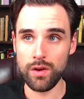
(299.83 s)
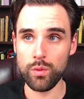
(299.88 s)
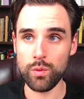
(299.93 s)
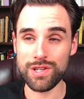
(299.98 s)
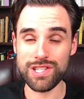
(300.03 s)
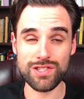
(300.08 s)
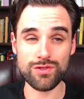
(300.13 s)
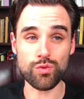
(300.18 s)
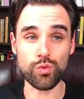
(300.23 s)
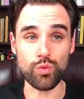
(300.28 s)

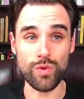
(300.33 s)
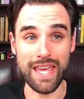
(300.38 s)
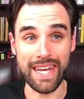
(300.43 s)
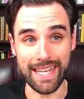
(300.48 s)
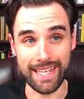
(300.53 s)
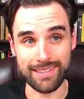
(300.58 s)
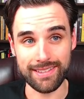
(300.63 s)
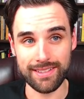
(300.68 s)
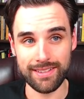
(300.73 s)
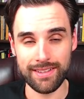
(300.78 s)
which is
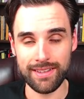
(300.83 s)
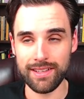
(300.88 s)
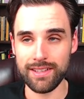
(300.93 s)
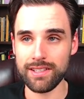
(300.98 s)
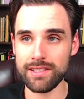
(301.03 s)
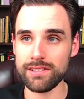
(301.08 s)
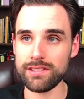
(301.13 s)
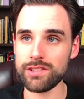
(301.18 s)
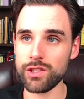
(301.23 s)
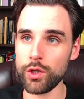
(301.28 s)
Reddit.
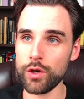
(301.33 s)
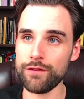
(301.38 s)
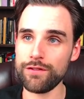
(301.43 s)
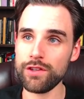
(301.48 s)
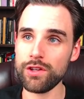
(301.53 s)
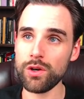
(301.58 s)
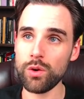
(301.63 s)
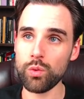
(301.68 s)
So if you go to